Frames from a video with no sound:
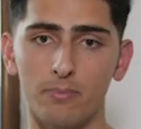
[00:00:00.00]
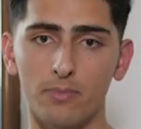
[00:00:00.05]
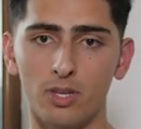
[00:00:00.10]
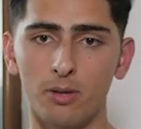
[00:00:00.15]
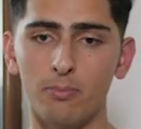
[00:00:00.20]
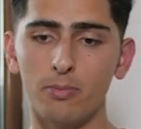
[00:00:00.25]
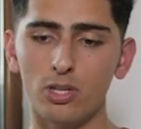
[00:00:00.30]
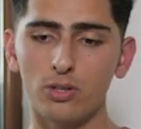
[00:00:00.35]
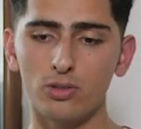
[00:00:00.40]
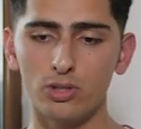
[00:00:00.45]

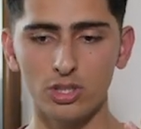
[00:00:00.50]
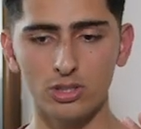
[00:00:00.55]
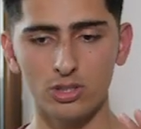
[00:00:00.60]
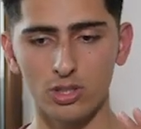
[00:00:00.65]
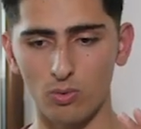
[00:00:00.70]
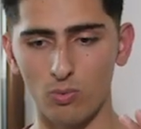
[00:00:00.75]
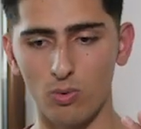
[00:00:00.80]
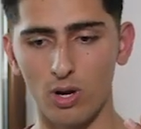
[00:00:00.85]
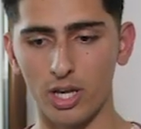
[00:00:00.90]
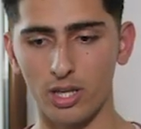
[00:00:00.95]
the main
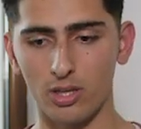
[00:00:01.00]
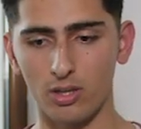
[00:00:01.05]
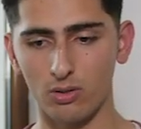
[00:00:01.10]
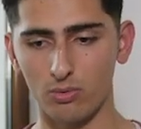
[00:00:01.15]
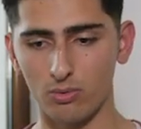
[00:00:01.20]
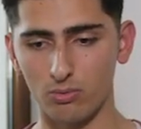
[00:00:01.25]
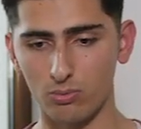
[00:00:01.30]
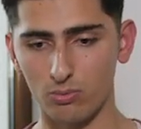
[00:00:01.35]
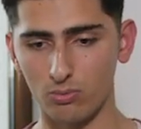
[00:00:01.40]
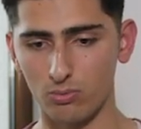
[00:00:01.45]
reason why
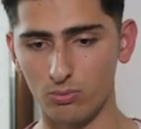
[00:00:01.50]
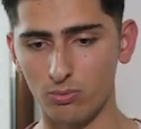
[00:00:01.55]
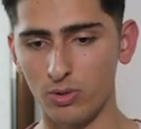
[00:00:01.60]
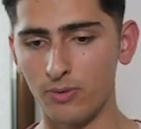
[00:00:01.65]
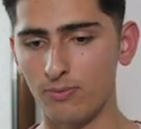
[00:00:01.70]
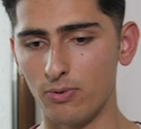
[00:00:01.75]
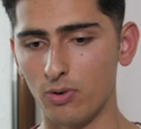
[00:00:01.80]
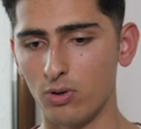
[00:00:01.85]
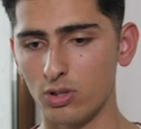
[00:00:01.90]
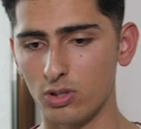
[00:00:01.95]

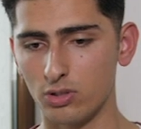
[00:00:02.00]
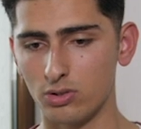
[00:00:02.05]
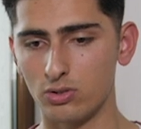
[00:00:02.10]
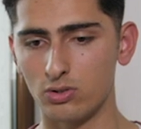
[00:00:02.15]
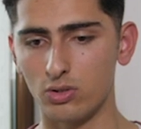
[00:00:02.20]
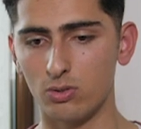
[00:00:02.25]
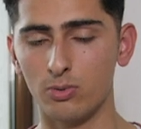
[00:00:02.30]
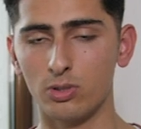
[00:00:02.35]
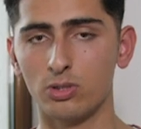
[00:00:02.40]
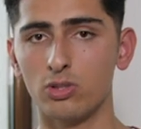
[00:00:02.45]
we focus
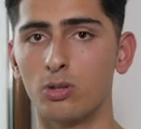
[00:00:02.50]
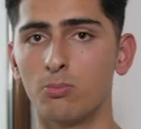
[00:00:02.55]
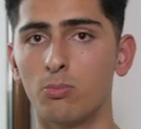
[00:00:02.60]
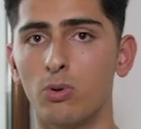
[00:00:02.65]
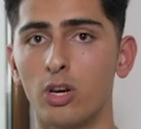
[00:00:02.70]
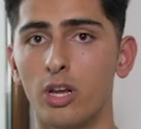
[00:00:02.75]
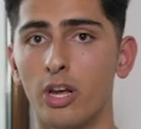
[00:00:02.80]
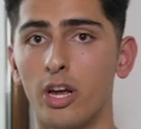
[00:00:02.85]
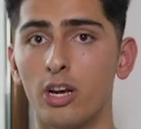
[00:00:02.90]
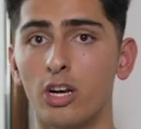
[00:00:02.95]
so much on
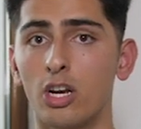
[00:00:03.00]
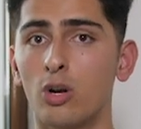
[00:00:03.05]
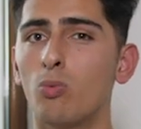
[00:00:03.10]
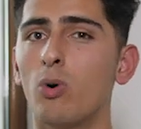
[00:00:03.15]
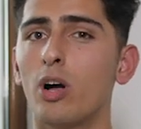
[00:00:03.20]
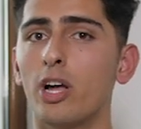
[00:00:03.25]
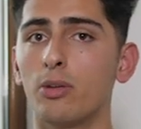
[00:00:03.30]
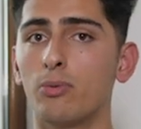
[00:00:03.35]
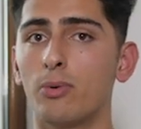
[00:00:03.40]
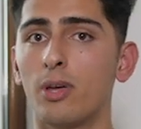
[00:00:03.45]
Bulgarian and
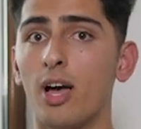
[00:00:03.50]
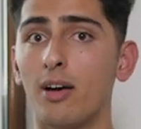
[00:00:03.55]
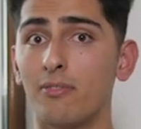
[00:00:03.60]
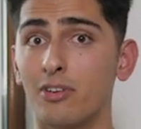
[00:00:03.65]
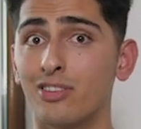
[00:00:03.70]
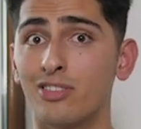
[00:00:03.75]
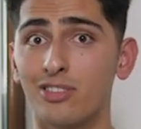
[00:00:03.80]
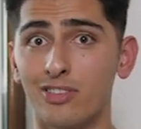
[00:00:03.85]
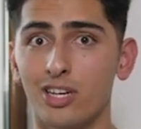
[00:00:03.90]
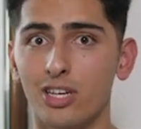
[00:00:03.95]
why we have
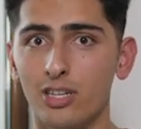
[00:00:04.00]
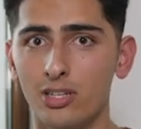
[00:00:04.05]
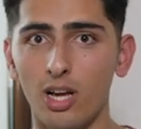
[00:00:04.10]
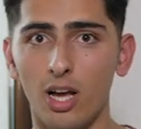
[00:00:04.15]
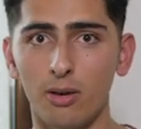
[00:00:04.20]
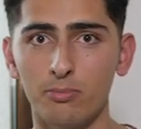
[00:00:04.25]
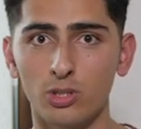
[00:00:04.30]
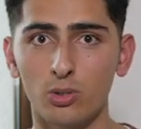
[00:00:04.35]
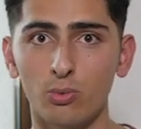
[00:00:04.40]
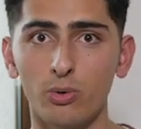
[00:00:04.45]
it three
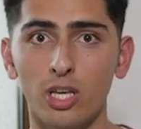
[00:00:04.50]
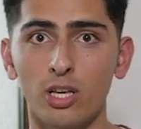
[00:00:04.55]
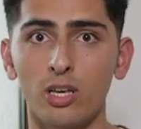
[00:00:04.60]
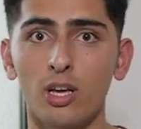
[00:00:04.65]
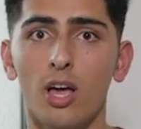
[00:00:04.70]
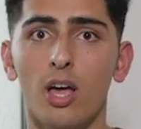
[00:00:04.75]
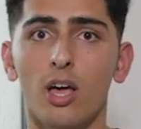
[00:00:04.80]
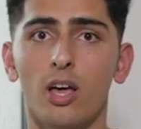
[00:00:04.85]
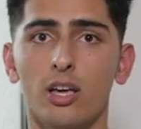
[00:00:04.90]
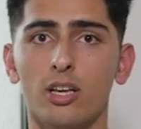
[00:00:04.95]
times a
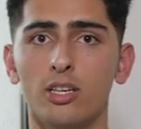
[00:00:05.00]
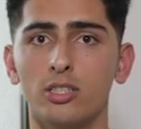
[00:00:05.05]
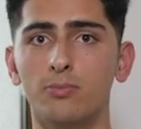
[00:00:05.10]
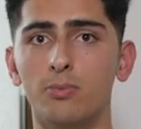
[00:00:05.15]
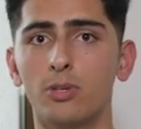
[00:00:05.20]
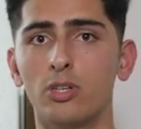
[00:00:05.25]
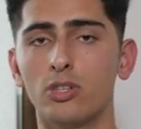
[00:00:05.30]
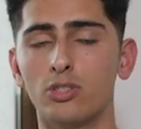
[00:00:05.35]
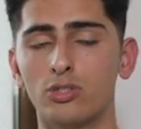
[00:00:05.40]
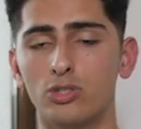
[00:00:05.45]
week is
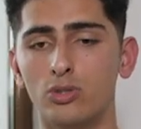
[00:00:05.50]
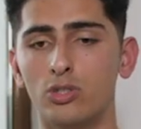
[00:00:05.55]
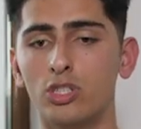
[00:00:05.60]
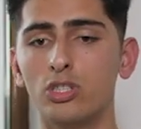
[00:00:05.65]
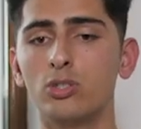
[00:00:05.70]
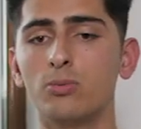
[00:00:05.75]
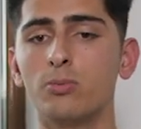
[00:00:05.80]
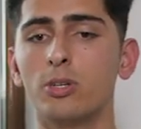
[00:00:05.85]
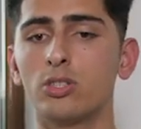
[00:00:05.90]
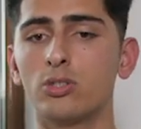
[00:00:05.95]
because you
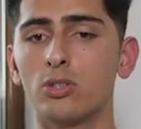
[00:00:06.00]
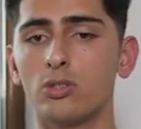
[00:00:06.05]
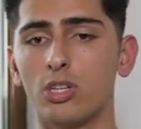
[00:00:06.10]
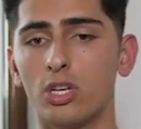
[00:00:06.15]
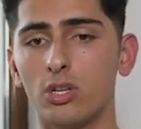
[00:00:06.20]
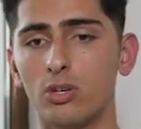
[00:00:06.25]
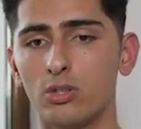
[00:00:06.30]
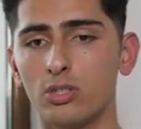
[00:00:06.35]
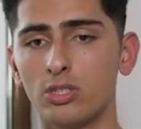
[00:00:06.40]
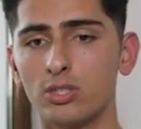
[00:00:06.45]
need to make sure
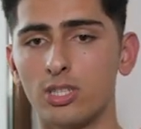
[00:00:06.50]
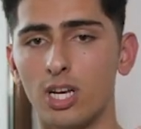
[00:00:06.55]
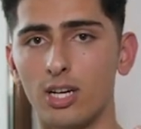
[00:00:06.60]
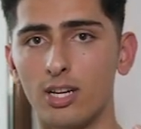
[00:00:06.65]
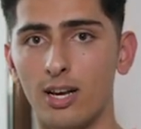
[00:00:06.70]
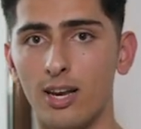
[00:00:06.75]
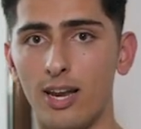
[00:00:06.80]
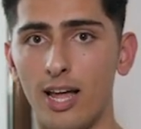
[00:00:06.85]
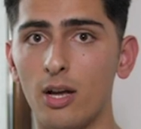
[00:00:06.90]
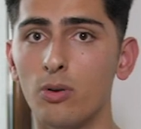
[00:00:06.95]
that you
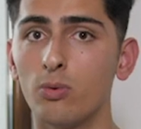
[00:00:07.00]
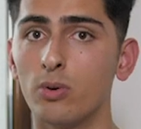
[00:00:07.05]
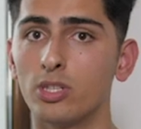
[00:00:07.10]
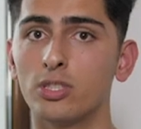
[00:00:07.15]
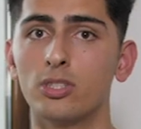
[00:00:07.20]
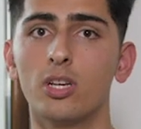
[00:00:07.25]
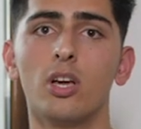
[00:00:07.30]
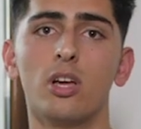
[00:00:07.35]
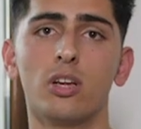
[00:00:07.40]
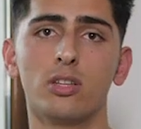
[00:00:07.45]
understand a
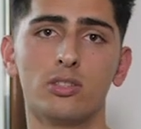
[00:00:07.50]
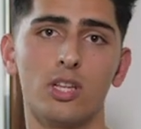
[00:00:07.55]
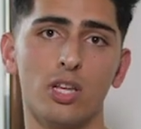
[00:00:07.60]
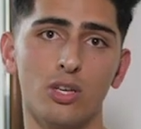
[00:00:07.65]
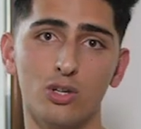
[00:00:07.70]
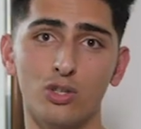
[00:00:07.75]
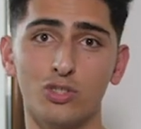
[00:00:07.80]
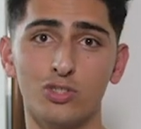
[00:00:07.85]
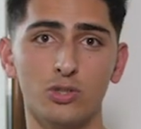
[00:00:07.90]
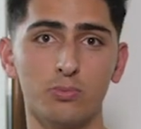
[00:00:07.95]
language that
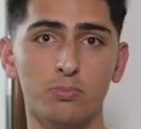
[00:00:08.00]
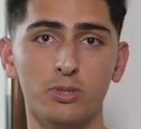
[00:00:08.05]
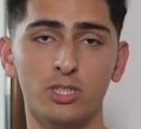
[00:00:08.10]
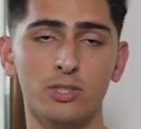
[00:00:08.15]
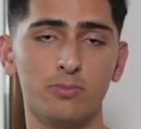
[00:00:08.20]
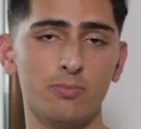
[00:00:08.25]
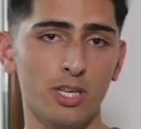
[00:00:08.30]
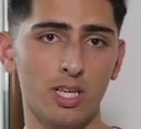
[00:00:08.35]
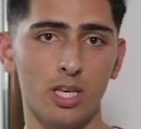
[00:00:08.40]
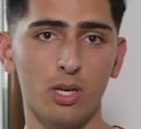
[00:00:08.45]
you're going to be
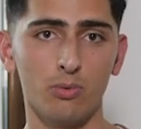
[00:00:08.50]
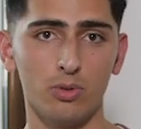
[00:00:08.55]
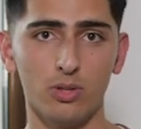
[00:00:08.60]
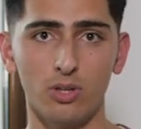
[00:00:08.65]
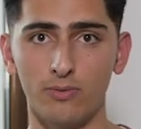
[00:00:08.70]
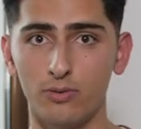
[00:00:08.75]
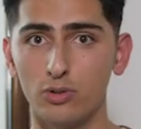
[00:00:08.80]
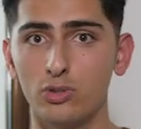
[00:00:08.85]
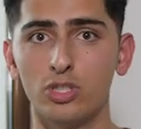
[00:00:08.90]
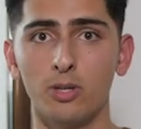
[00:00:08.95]
speaking with
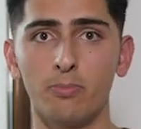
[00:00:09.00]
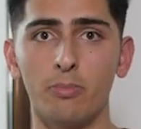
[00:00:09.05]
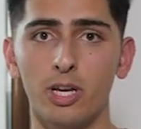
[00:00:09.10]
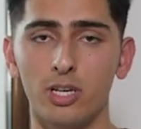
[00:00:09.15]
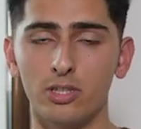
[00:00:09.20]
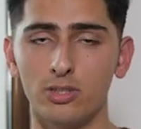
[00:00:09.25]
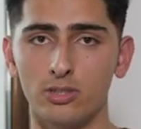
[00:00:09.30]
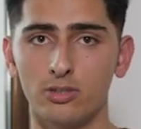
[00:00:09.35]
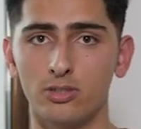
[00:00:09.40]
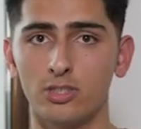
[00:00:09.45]
your future
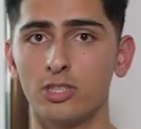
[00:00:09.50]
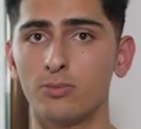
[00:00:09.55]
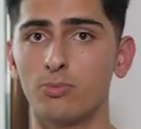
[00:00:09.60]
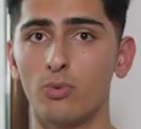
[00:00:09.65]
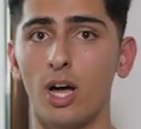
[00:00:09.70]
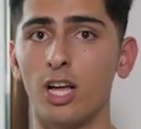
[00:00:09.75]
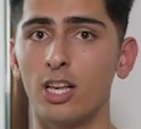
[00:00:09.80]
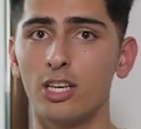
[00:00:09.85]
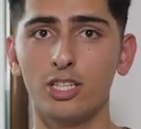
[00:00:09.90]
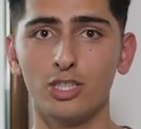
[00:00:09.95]
patients,
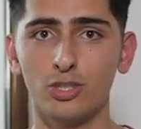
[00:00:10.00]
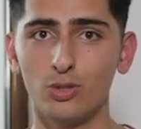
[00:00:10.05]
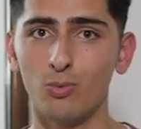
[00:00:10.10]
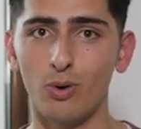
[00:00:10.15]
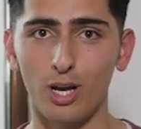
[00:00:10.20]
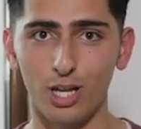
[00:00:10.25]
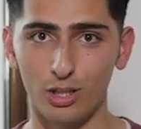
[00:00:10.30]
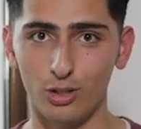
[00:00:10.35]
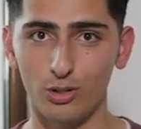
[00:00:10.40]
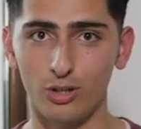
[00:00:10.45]
at least
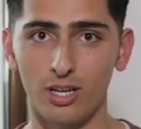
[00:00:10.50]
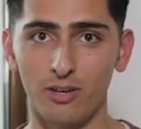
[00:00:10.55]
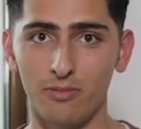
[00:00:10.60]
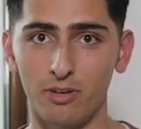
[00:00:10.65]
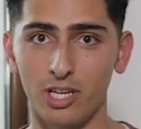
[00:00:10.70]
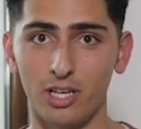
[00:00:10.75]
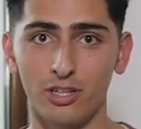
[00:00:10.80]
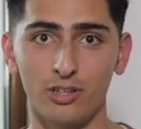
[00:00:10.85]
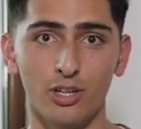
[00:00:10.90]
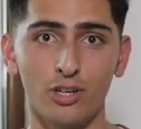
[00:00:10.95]
while you're
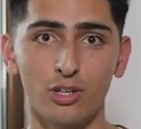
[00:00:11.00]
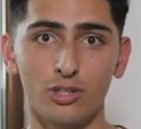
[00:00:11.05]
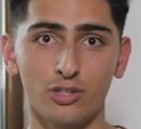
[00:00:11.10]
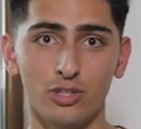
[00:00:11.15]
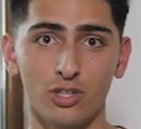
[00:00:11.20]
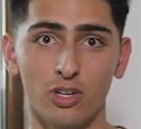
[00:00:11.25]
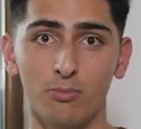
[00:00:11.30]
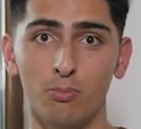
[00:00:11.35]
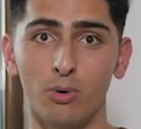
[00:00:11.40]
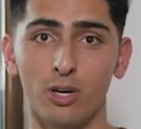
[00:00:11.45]
living in the
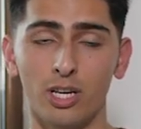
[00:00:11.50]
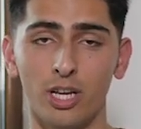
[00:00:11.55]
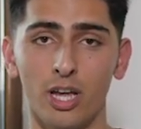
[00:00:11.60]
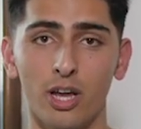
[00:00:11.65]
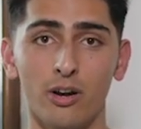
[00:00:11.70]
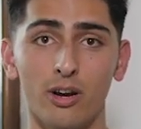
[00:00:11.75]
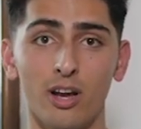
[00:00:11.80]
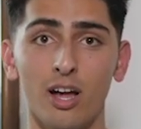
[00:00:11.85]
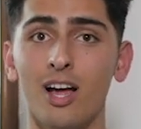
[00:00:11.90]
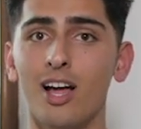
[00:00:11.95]
country of
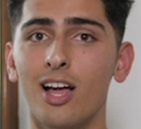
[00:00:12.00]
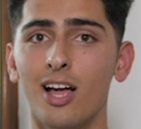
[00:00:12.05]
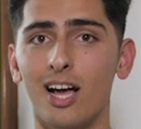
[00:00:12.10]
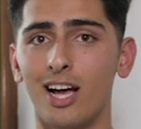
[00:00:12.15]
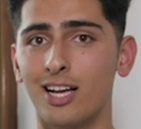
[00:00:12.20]
Bulgaria.